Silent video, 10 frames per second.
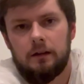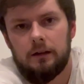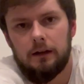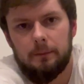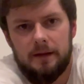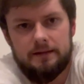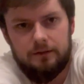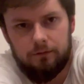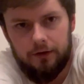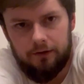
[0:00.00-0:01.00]
There's the
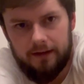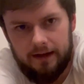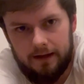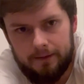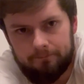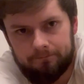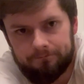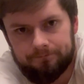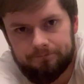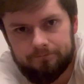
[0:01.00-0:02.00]
front of the can,
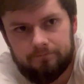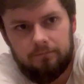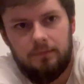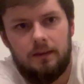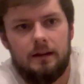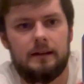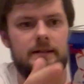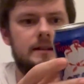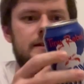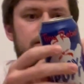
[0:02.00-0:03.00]
and it
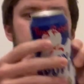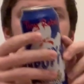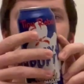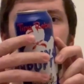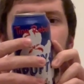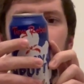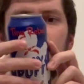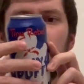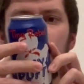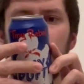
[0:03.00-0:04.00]
says Tiny Rebel,
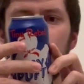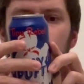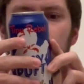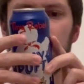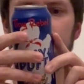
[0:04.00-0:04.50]
we're on a